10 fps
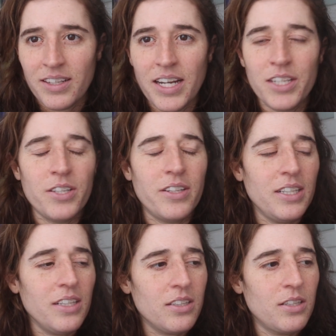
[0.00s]
nature
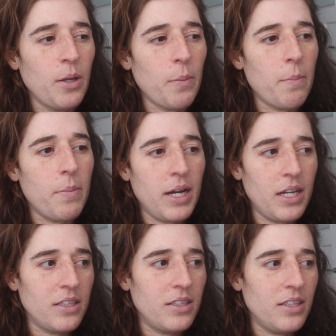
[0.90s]
is,
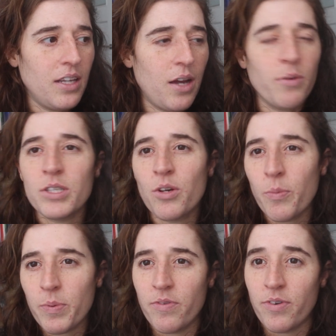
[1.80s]
but I was
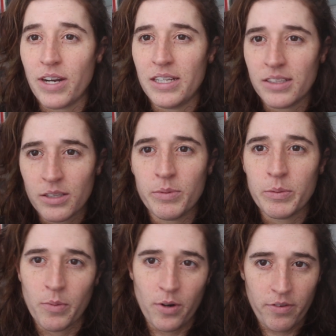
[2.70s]
hoping for a little
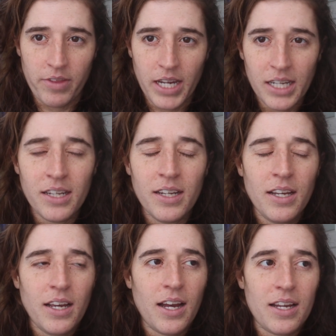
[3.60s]
bit more of that,
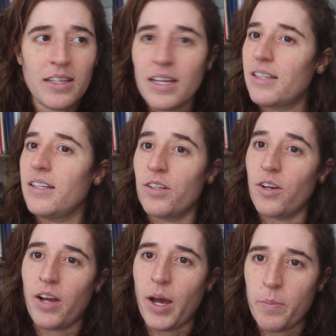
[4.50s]
and that did
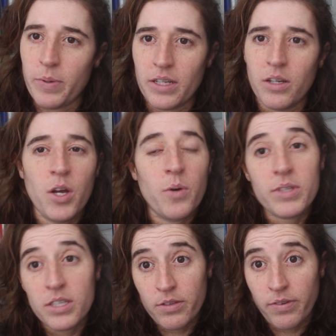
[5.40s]
not happen,
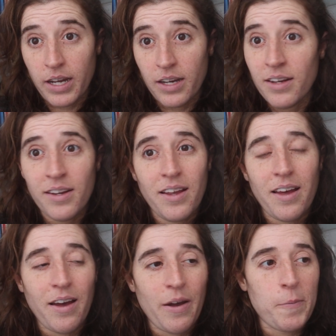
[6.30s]
which is fine.
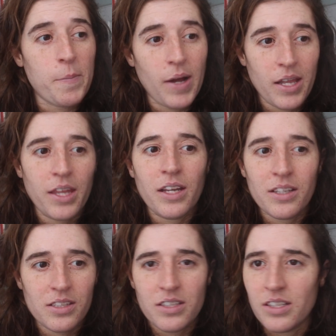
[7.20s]
I think
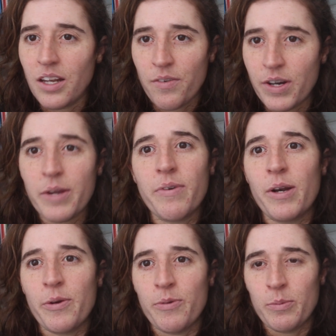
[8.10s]
this is still a very
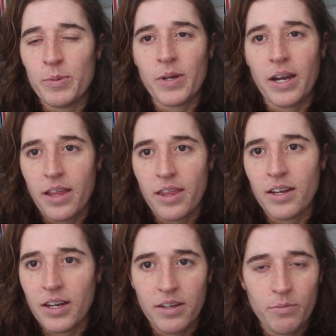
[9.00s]
valuable book, and I
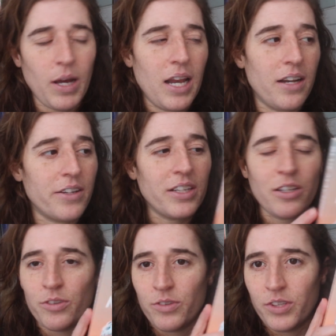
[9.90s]
think I learned a
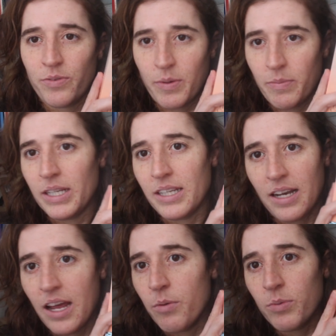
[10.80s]
lot from it,
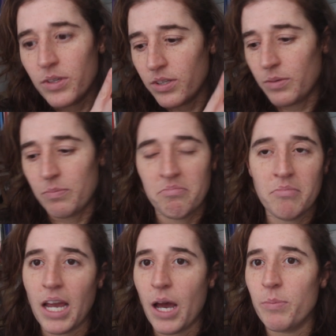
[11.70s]
and I would
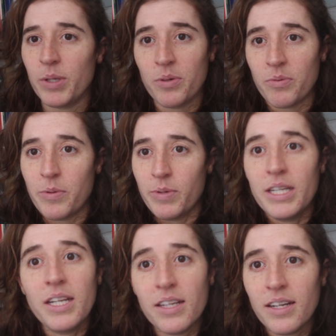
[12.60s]
be happy to
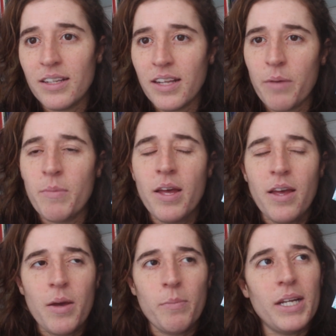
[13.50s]
reread it anytime,
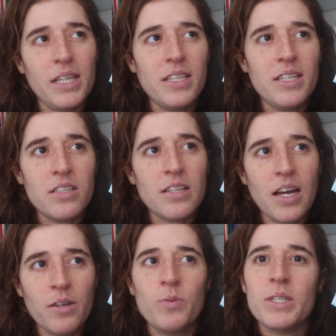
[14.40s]
but
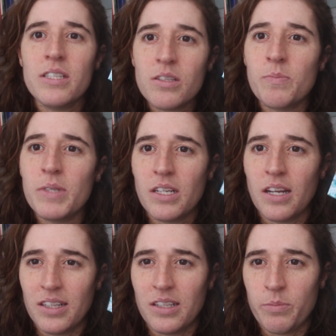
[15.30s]
I was just missing
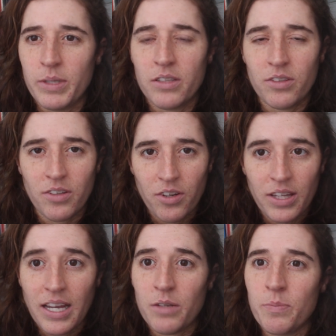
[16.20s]
a little bit of
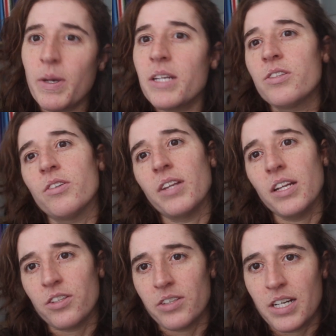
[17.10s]
that based on
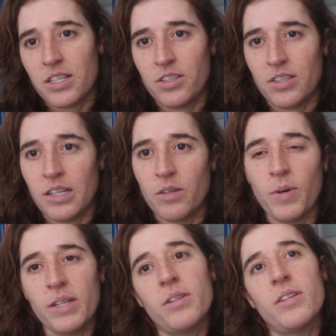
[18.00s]
the introduction and
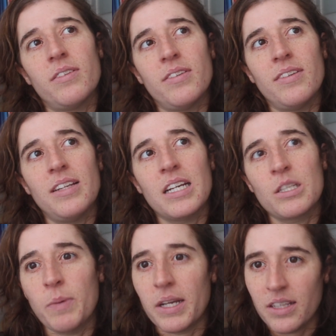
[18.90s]
what the
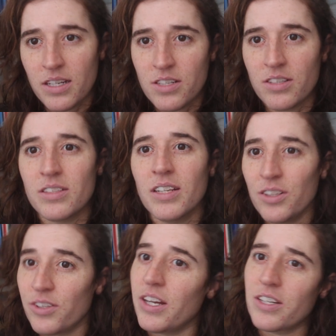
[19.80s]
expectations the
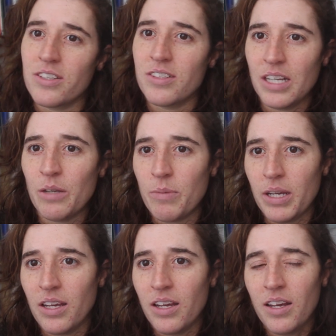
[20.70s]
introduction set
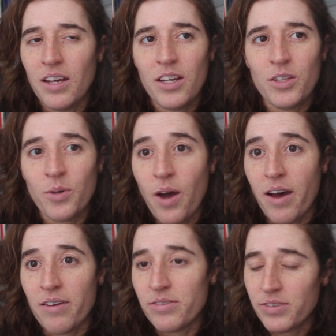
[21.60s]
me to
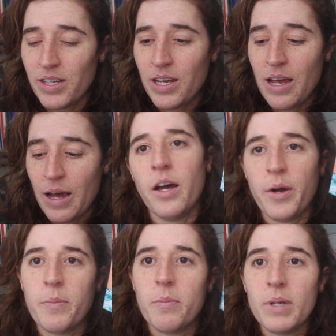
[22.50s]
have.
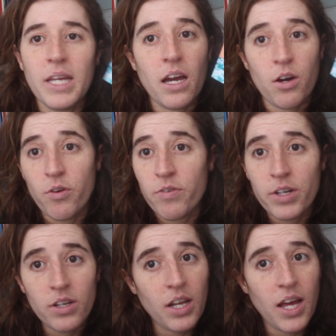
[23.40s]
But yeah,
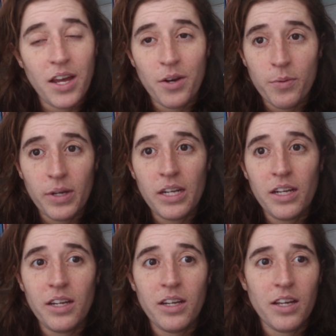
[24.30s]
overall I
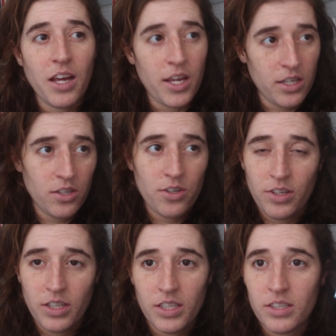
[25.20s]
really
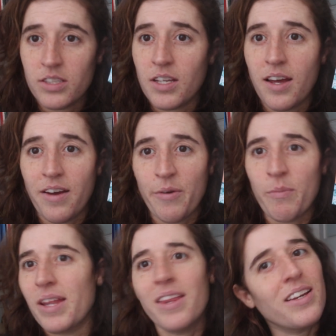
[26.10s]
enjoyed this.
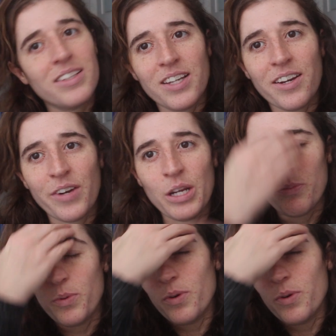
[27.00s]
I think it's a great